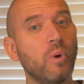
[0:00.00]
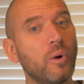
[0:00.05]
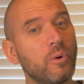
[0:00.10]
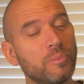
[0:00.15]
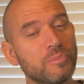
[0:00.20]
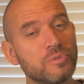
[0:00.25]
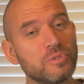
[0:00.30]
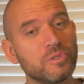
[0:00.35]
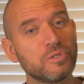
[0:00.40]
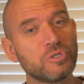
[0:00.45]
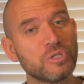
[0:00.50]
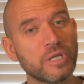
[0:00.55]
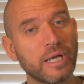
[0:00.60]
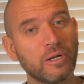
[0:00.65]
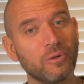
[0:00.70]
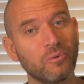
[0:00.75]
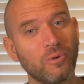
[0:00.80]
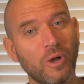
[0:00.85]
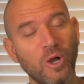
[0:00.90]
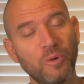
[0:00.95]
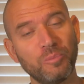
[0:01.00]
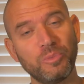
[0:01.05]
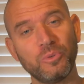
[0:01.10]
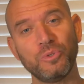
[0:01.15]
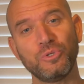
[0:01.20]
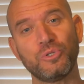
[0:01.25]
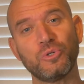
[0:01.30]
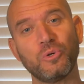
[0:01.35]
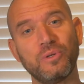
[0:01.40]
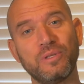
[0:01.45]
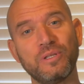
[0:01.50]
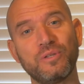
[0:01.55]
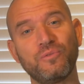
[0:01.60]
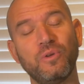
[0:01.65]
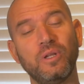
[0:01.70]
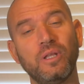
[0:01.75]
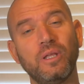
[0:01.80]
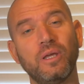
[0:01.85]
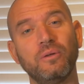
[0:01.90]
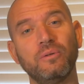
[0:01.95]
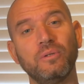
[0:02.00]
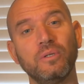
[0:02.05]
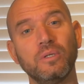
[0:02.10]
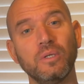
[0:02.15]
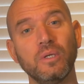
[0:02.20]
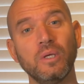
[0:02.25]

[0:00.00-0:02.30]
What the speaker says: welcome to the channel. Hope you enjoyed this video.